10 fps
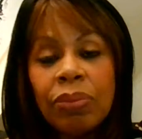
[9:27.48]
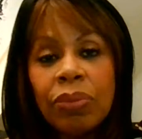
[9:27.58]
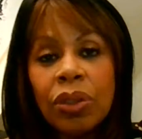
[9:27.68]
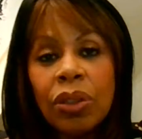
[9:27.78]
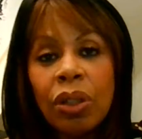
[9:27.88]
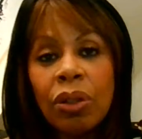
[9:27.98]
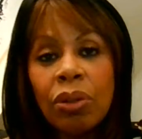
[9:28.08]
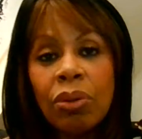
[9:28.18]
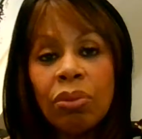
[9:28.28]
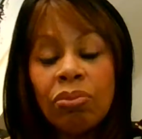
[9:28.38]

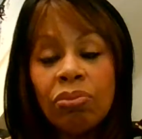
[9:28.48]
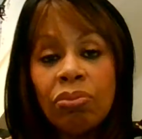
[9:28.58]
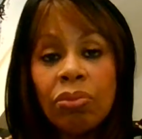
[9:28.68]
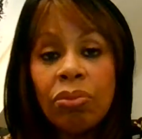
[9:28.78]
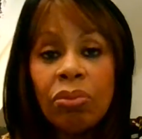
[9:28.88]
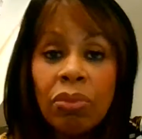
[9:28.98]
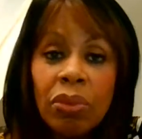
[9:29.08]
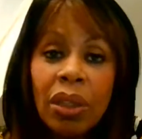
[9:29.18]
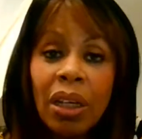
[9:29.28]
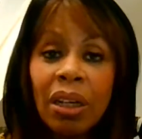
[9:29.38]
So,
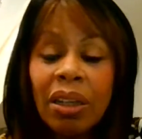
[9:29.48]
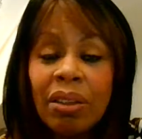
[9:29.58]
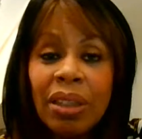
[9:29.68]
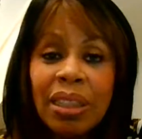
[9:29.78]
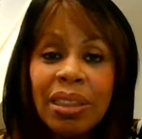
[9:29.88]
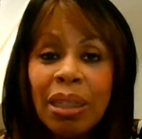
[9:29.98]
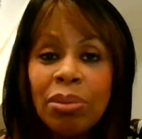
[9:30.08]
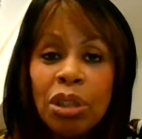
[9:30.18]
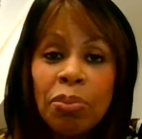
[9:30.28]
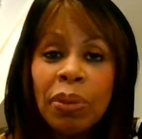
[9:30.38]
yeah, they
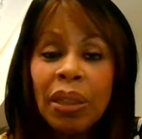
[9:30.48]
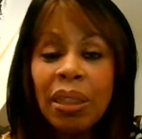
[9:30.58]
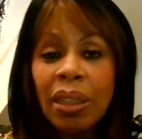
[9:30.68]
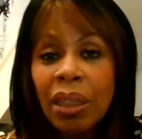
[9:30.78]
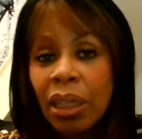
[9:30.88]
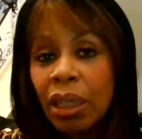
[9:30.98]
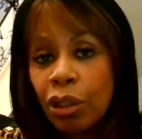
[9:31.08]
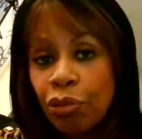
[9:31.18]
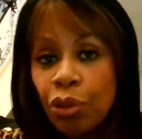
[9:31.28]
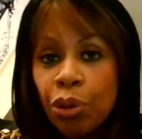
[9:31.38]
seem to be
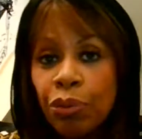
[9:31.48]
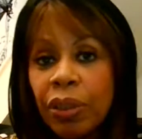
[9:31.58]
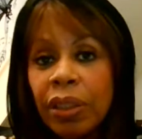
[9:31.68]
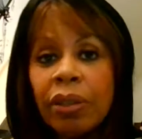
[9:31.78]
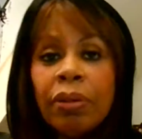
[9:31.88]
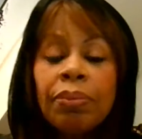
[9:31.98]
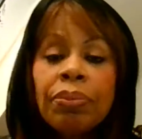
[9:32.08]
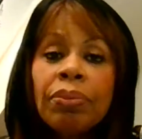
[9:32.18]
grooving.